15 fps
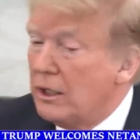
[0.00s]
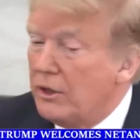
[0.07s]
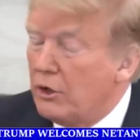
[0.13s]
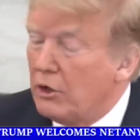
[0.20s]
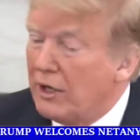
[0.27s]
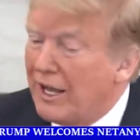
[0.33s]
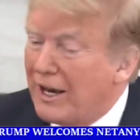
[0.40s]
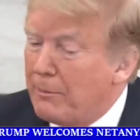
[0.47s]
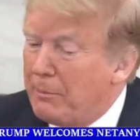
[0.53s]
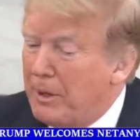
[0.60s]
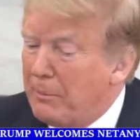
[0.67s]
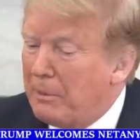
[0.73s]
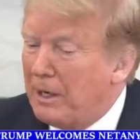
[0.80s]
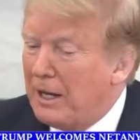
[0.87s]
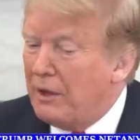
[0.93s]
There are a lot of
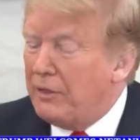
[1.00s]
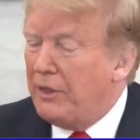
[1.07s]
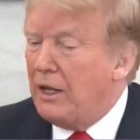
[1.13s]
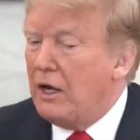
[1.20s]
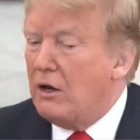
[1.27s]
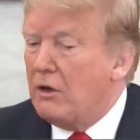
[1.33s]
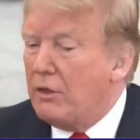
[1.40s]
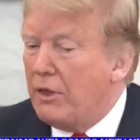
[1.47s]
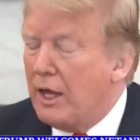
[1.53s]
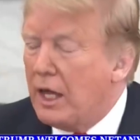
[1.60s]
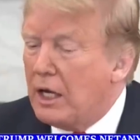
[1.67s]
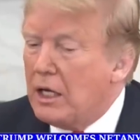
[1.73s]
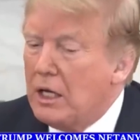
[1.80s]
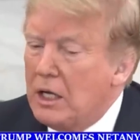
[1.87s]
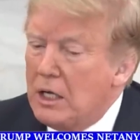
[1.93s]
people out there that
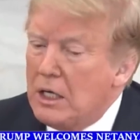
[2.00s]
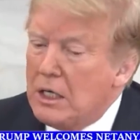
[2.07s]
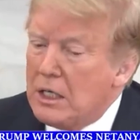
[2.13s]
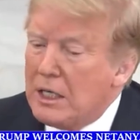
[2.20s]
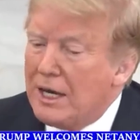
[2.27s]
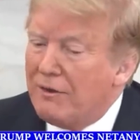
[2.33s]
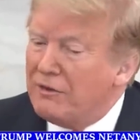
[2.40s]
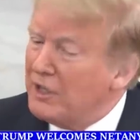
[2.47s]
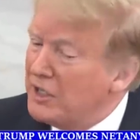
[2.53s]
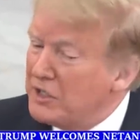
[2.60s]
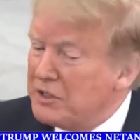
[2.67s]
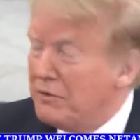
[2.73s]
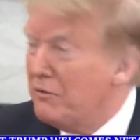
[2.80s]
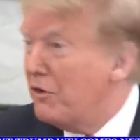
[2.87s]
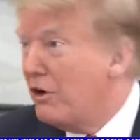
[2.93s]
have done
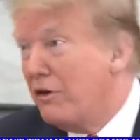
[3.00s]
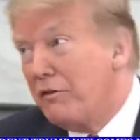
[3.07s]
some very,